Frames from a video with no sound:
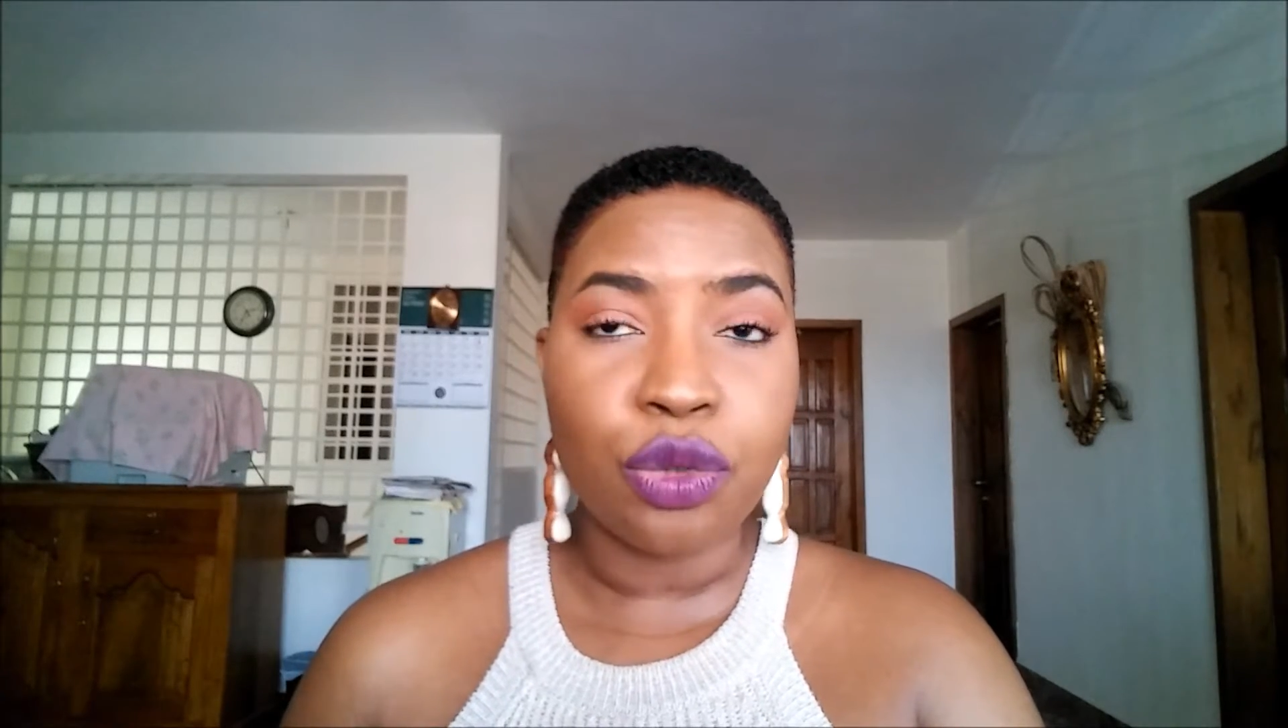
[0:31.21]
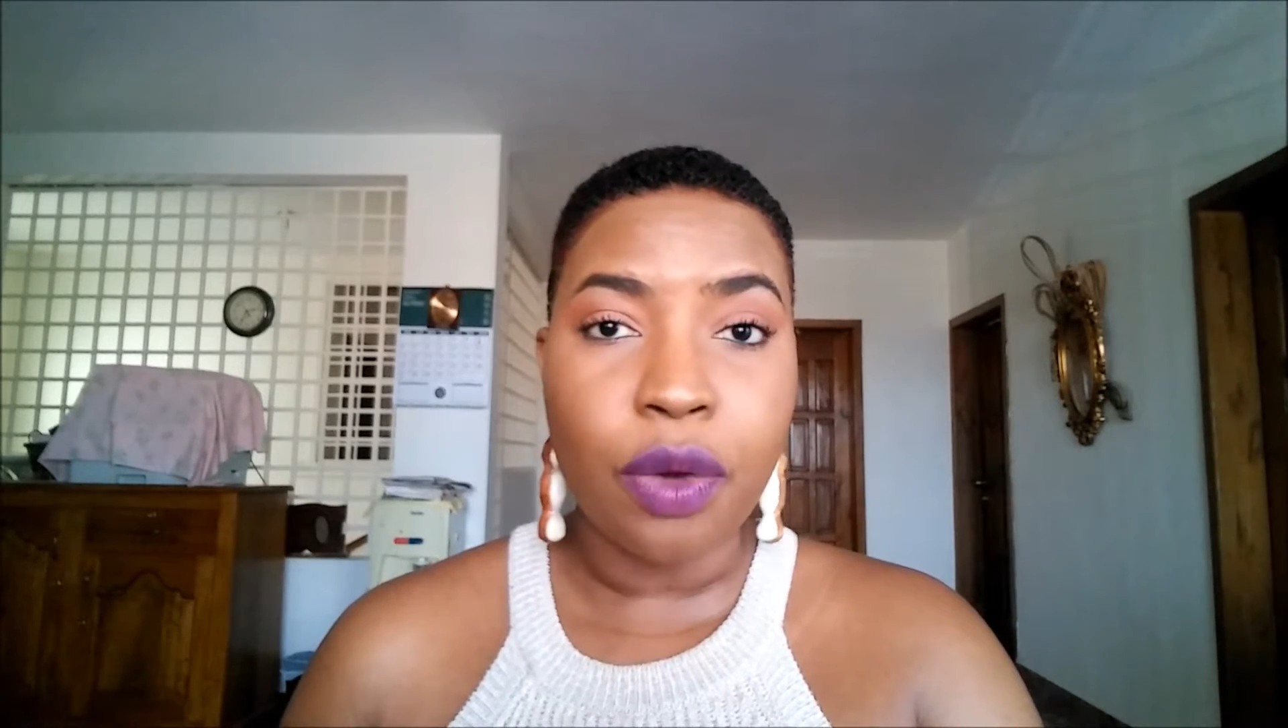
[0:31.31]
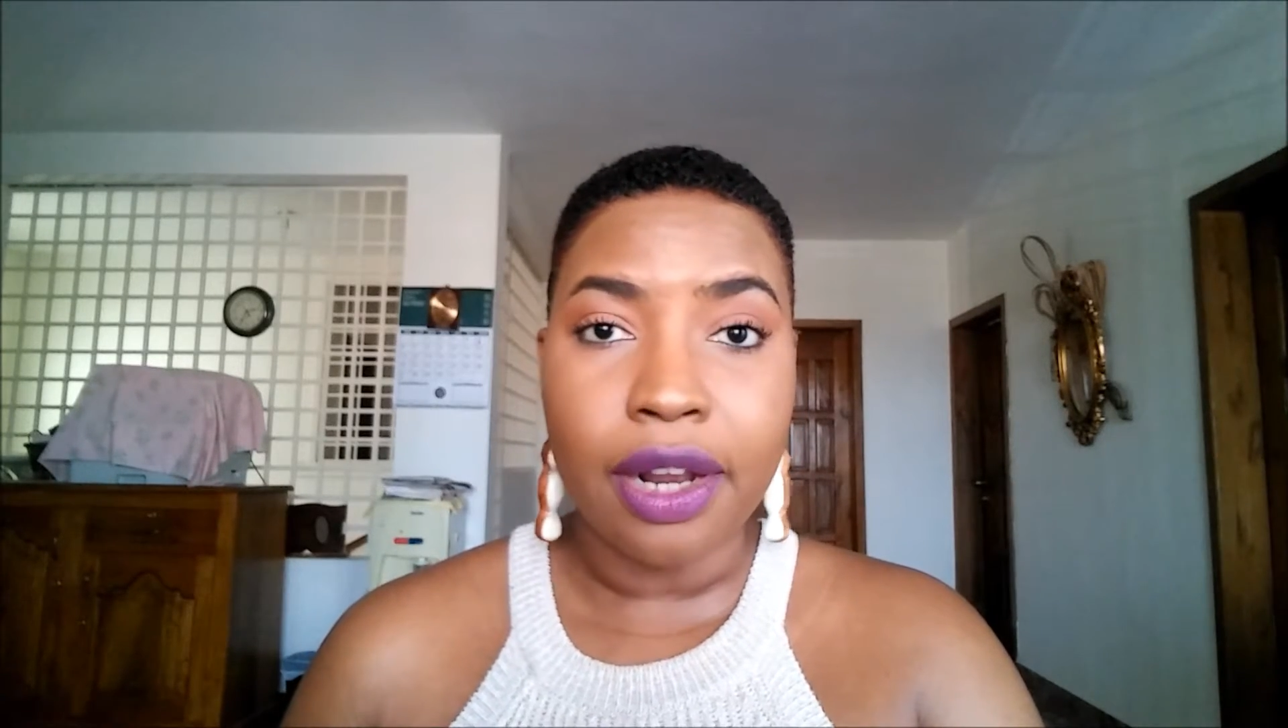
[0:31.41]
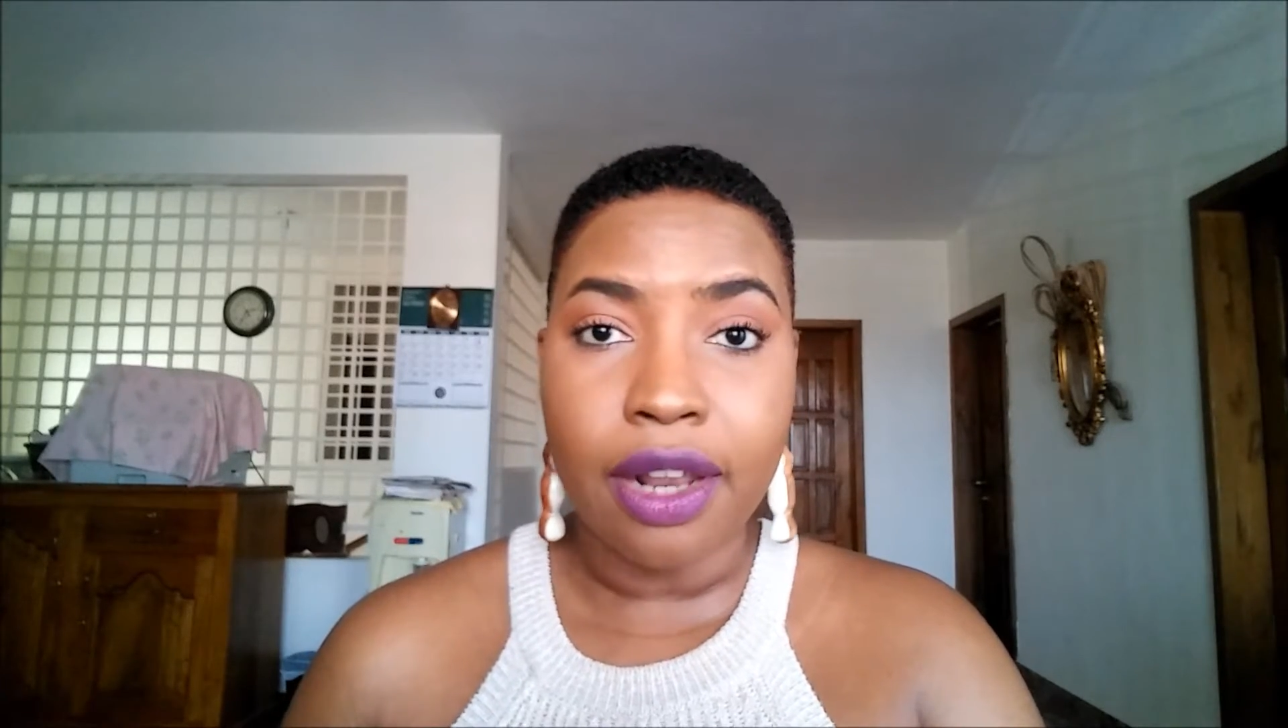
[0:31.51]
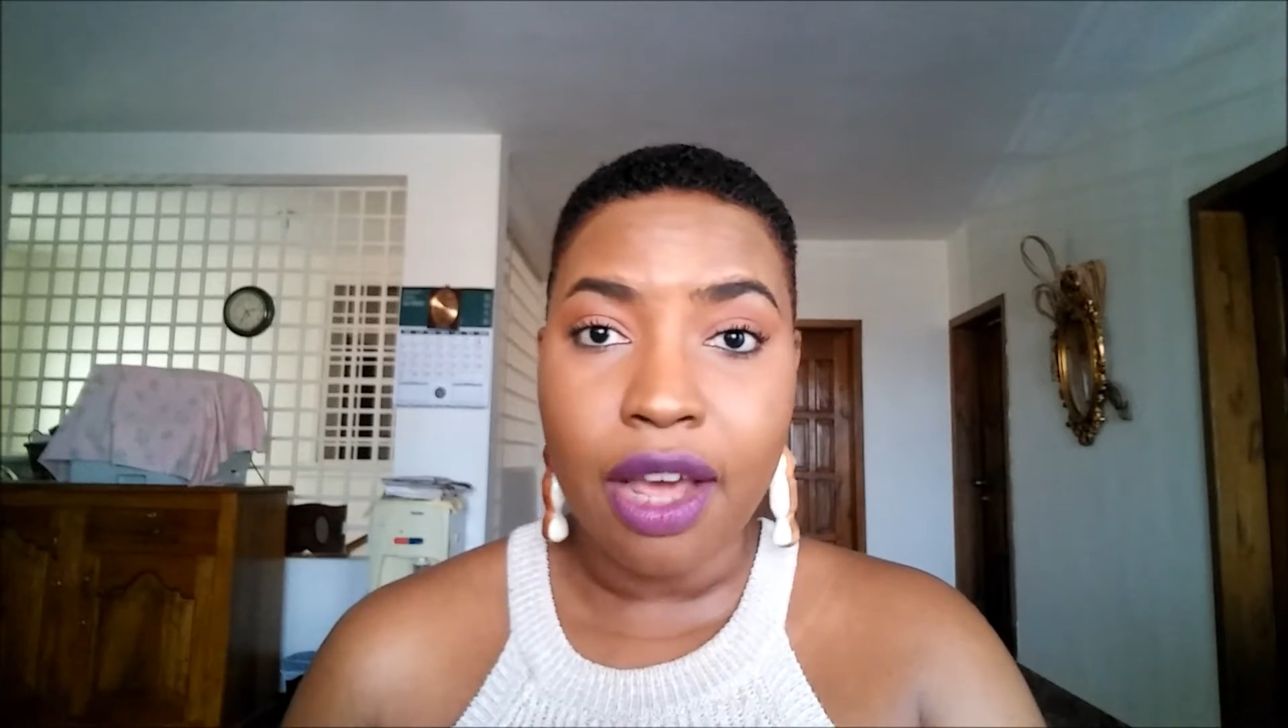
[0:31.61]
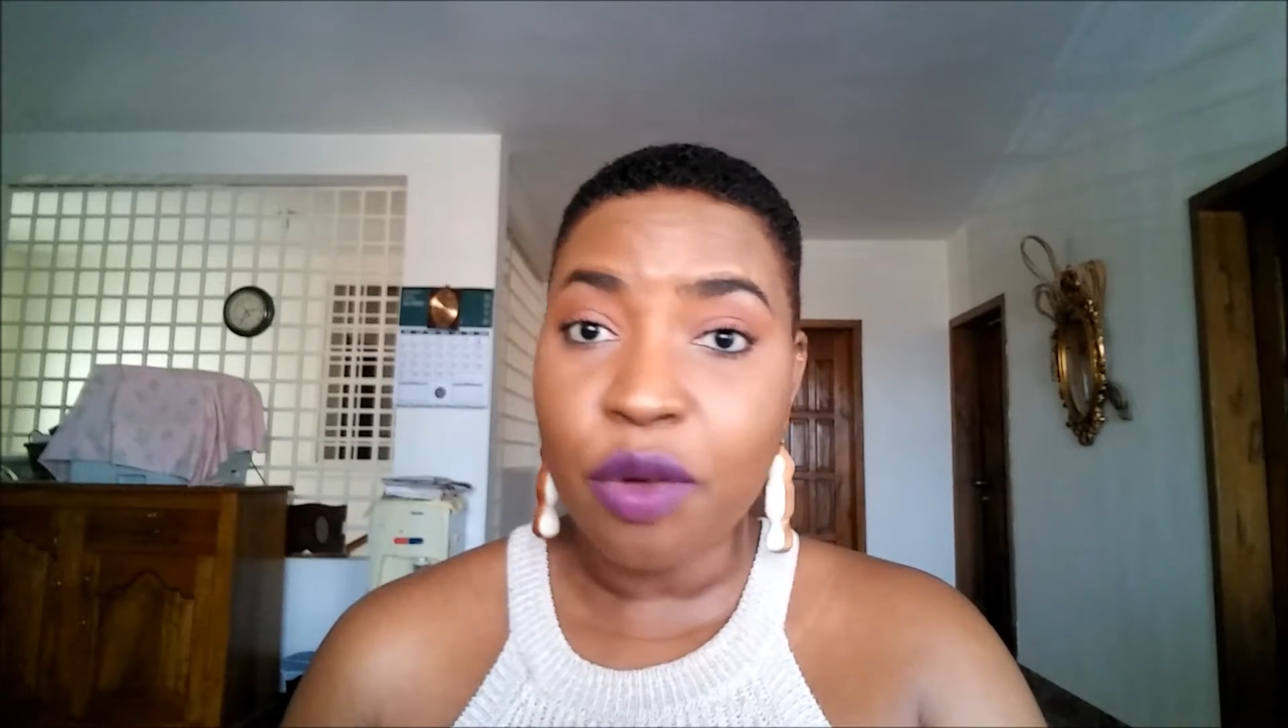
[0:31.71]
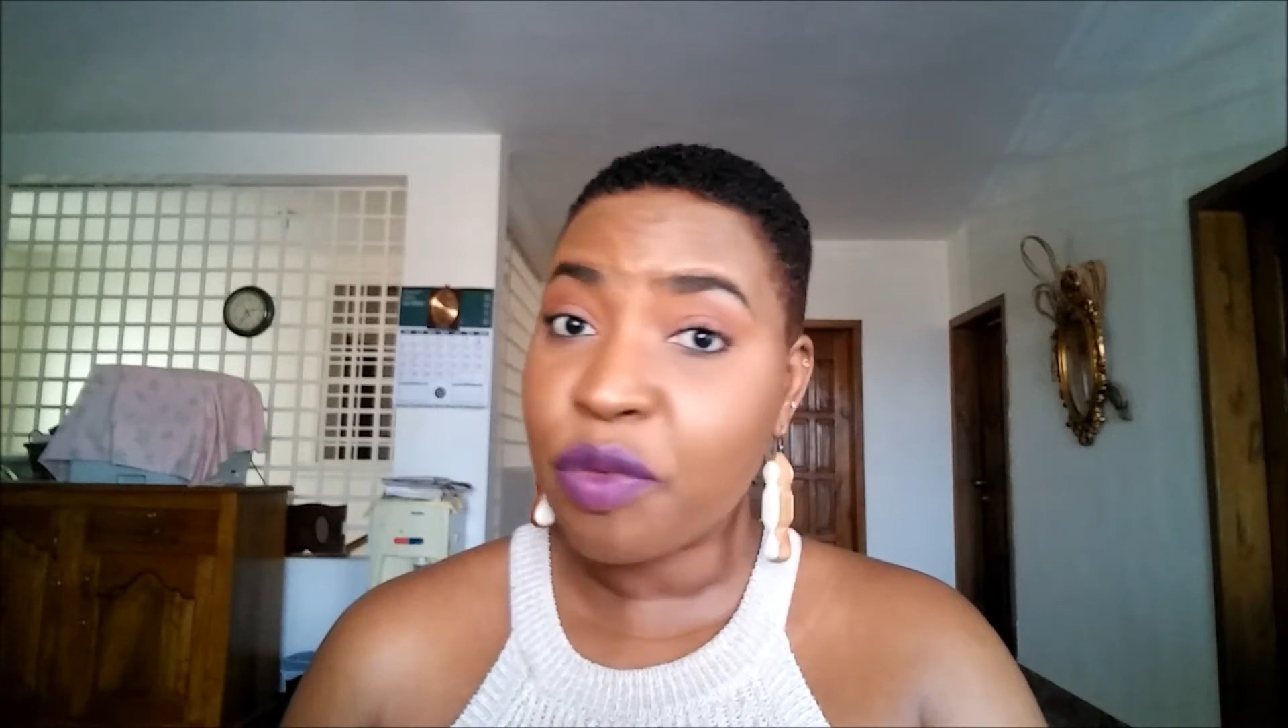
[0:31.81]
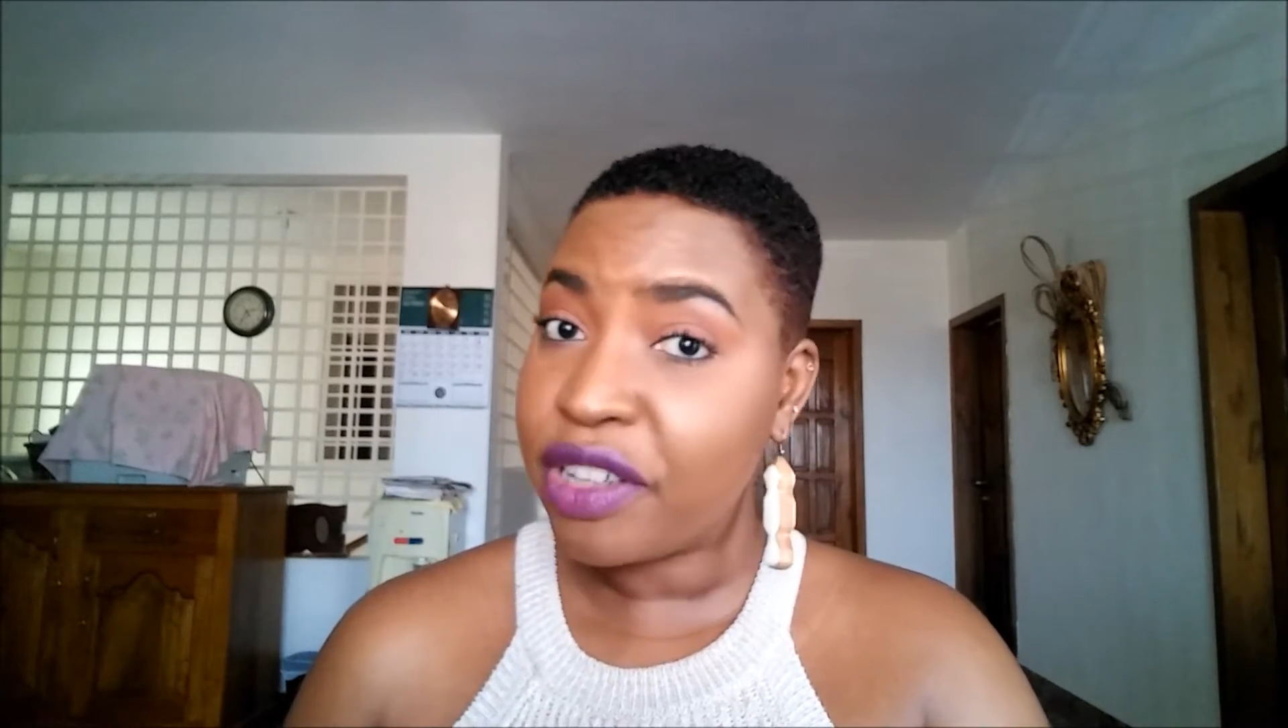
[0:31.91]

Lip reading: do a lot of